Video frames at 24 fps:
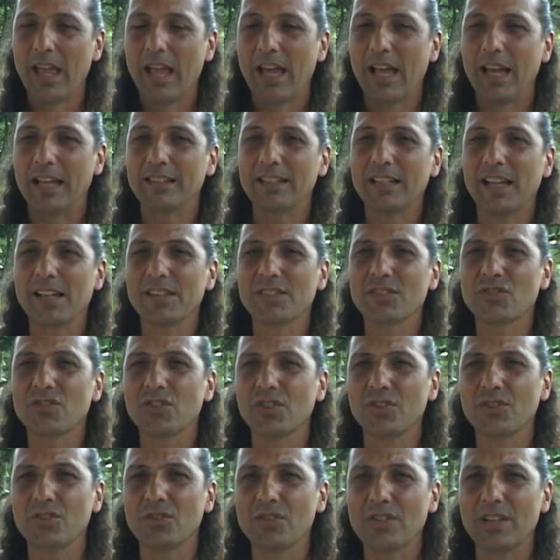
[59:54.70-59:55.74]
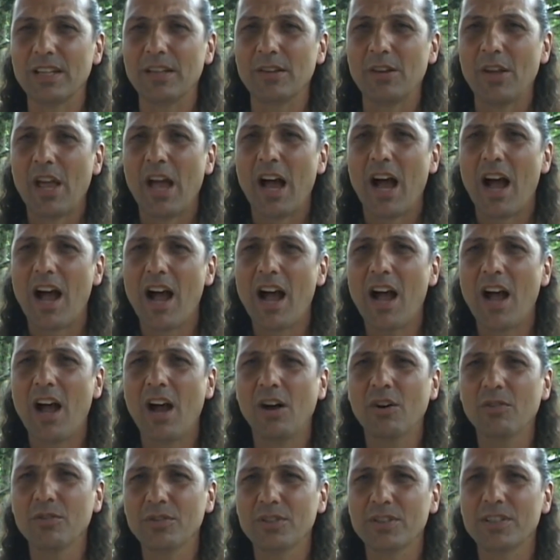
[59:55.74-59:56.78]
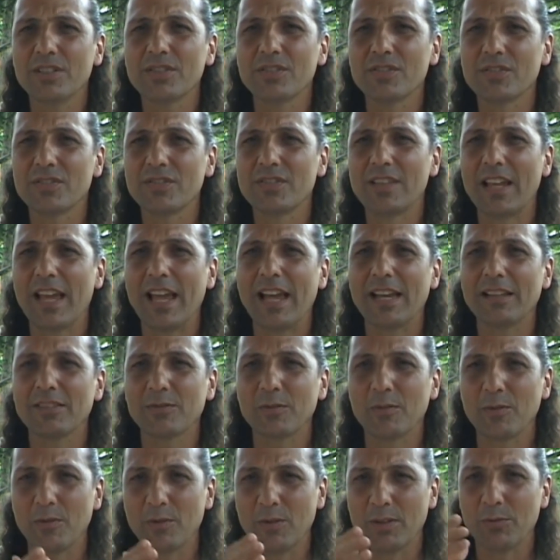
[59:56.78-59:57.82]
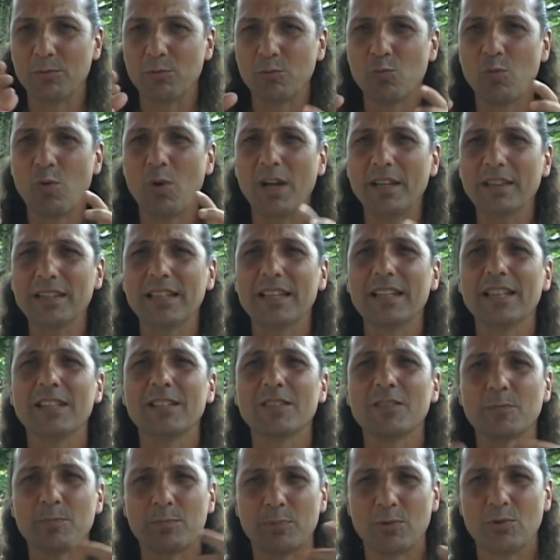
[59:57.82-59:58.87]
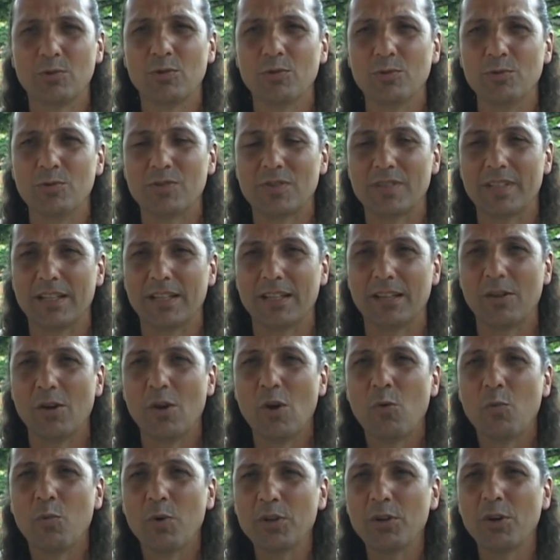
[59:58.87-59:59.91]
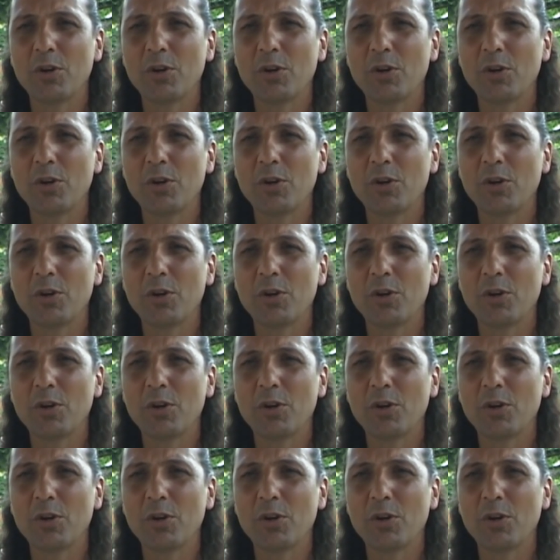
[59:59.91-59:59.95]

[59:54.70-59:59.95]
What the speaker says: And I started to think, how is that, what is producing, what